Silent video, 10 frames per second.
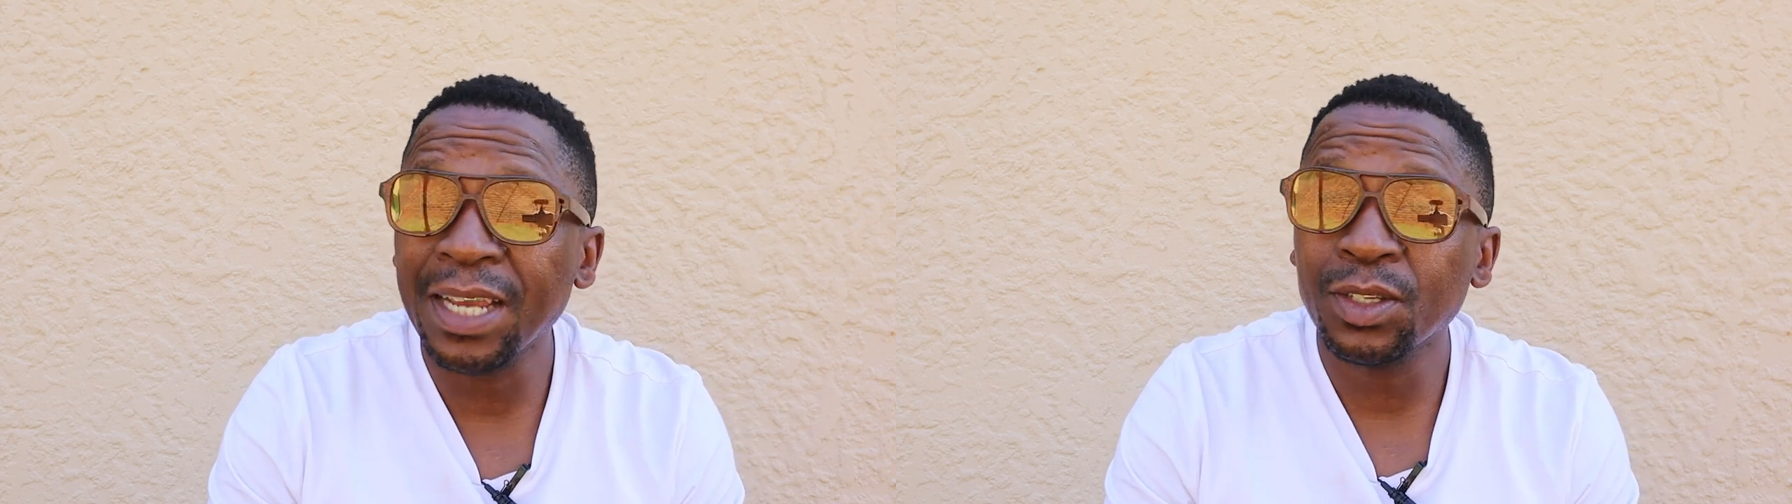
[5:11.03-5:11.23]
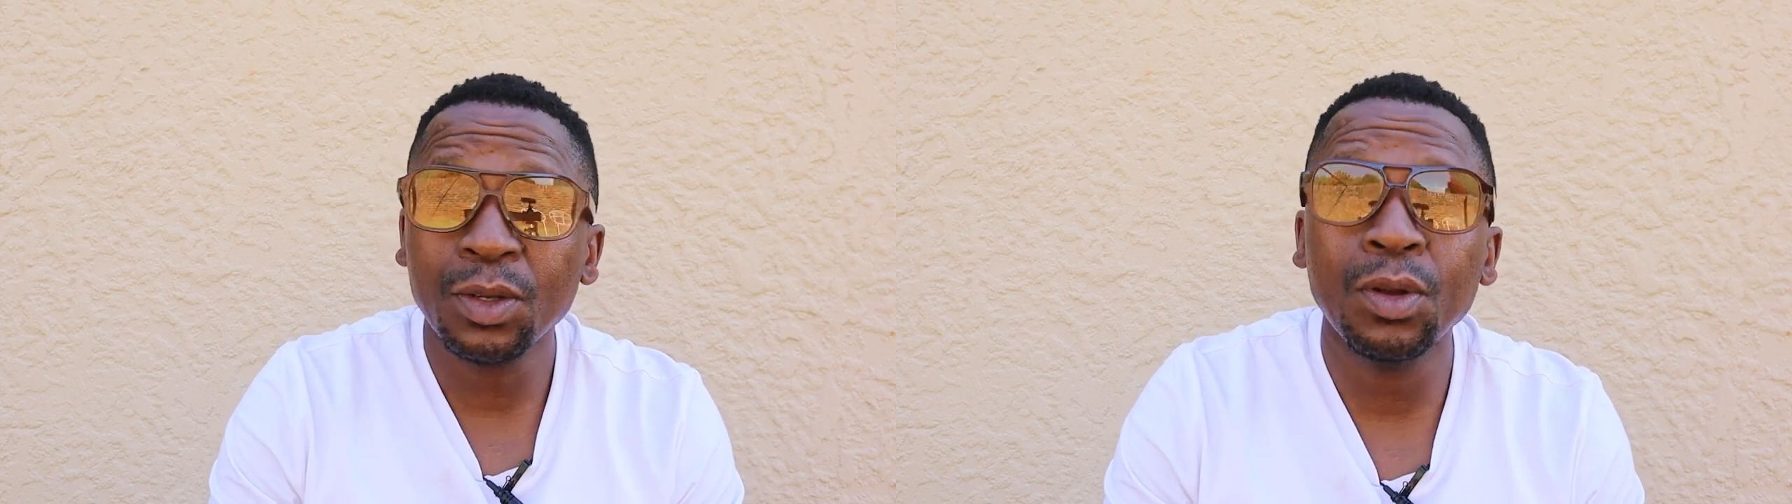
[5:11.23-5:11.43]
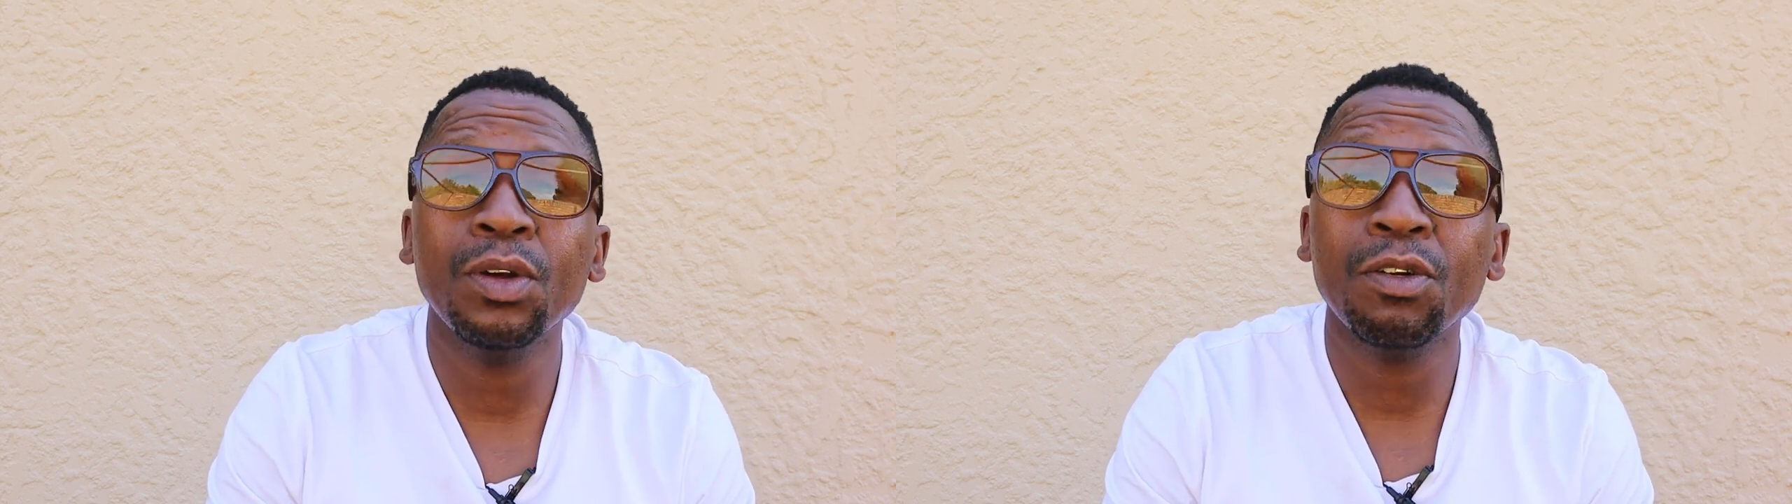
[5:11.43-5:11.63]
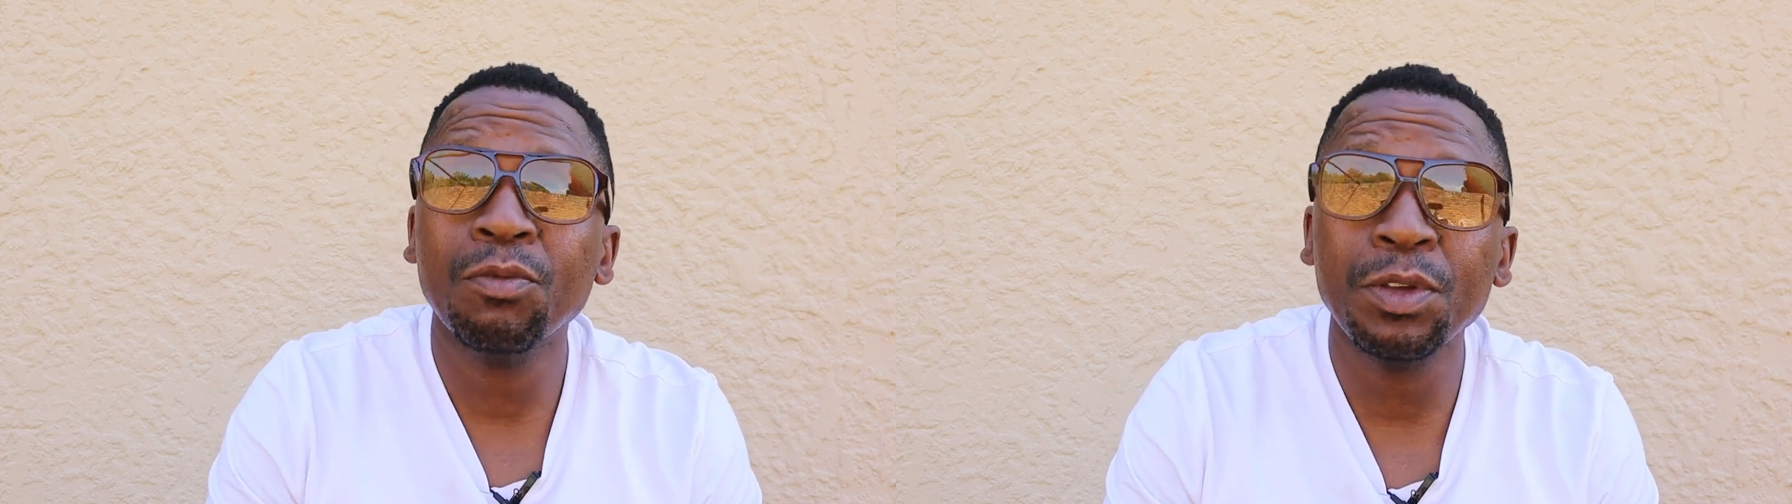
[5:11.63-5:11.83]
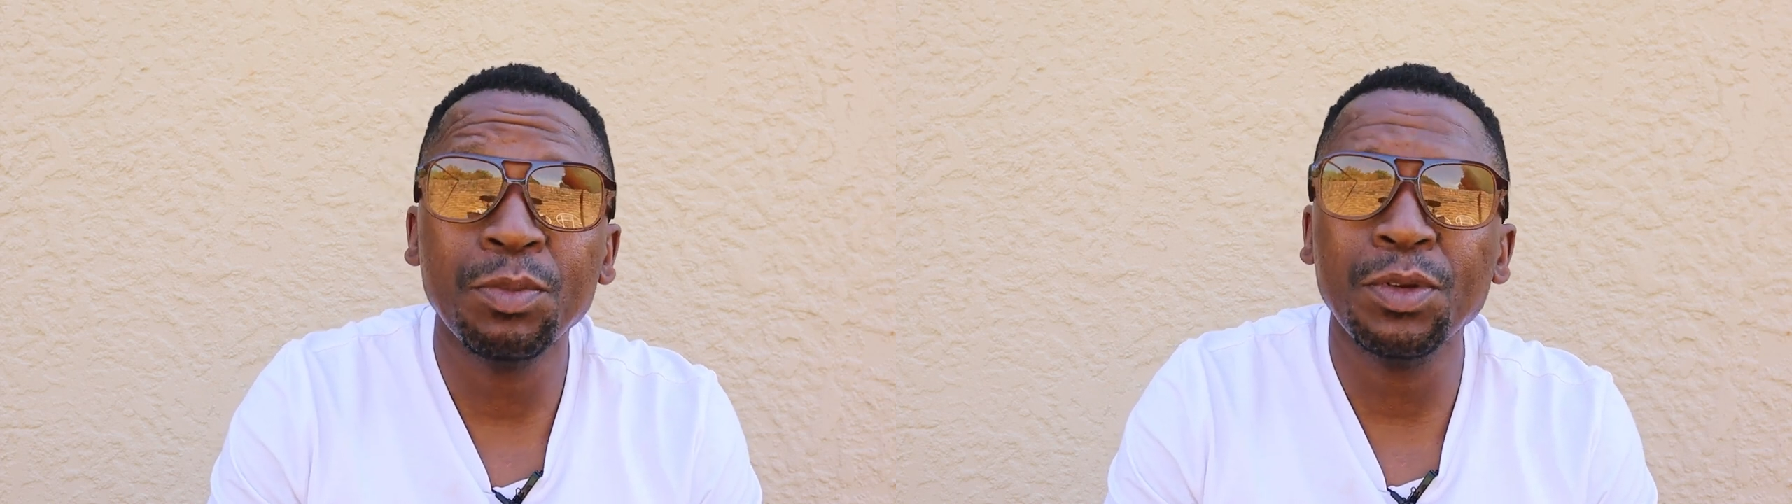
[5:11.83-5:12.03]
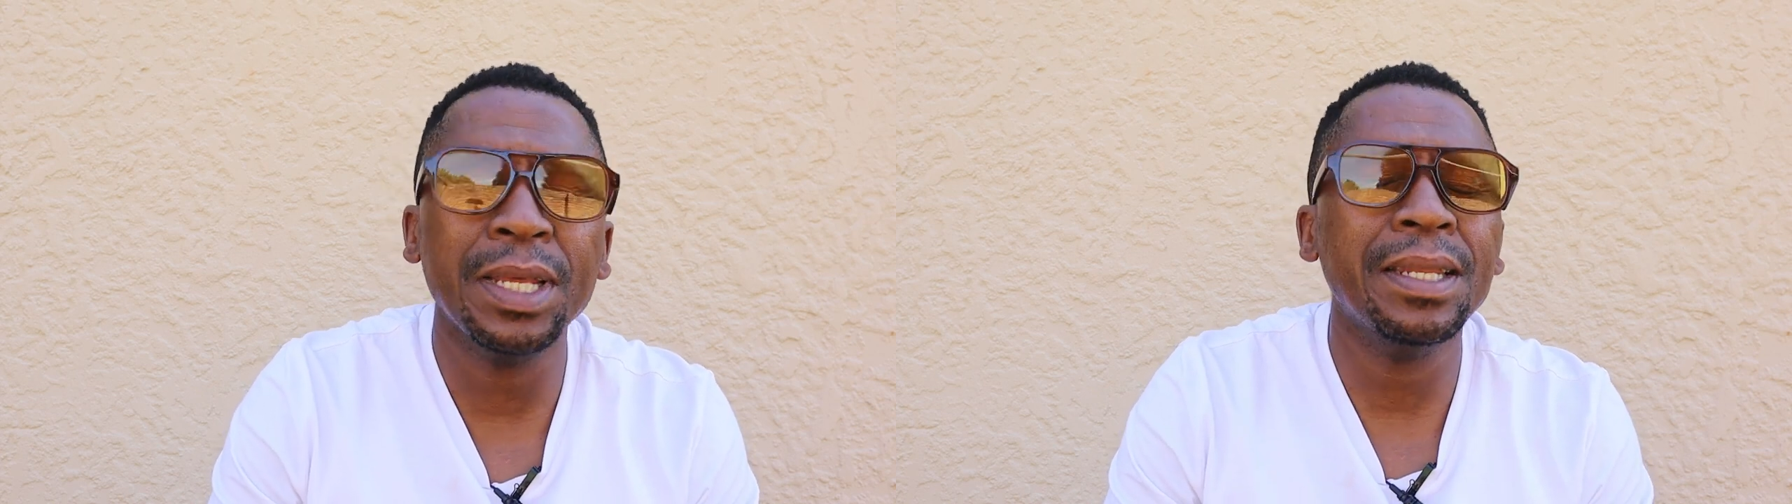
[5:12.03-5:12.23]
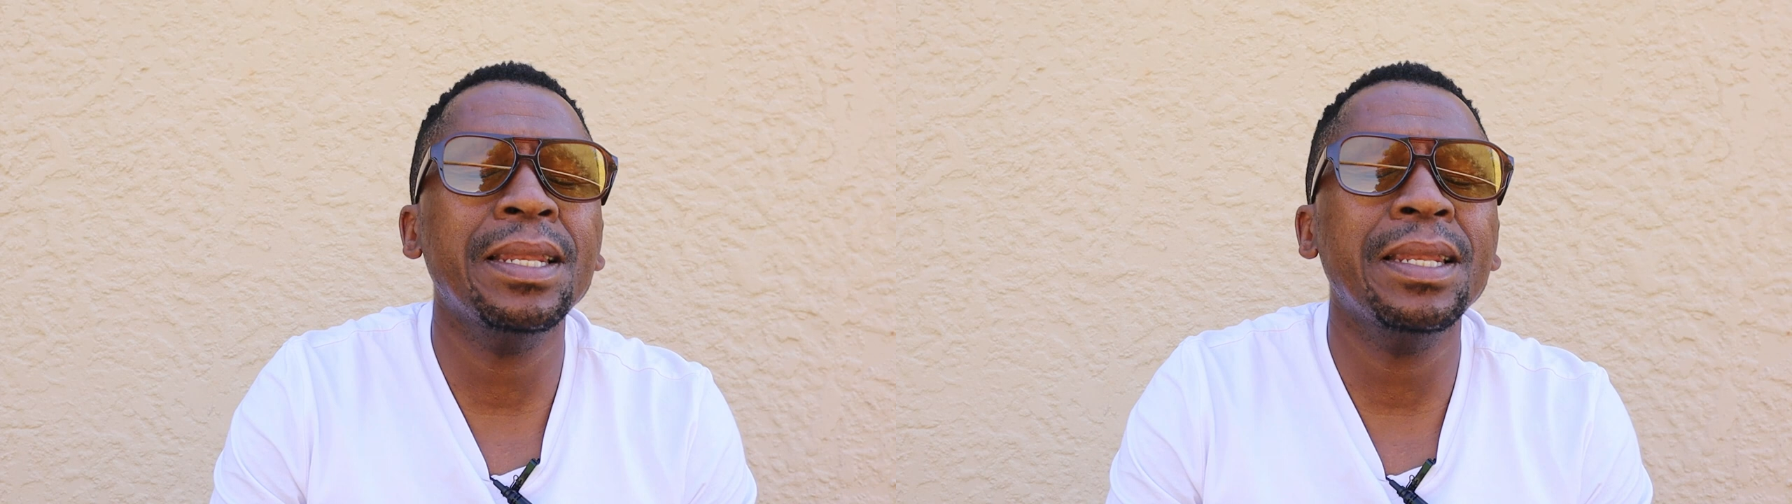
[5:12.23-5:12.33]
I saw a lot of people,